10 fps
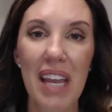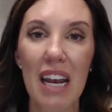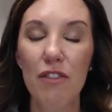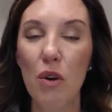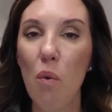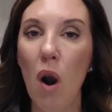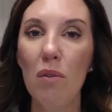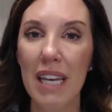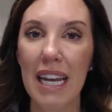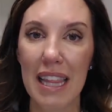And if you
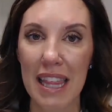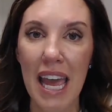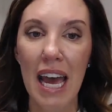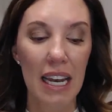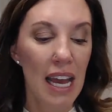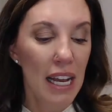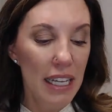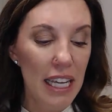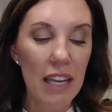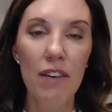won't get it then,
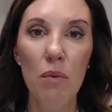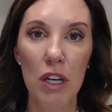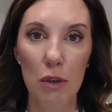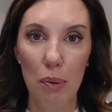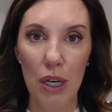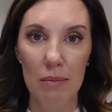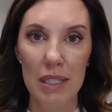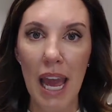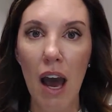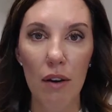even when you put them
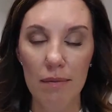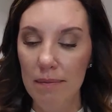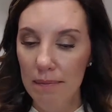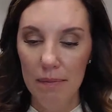down,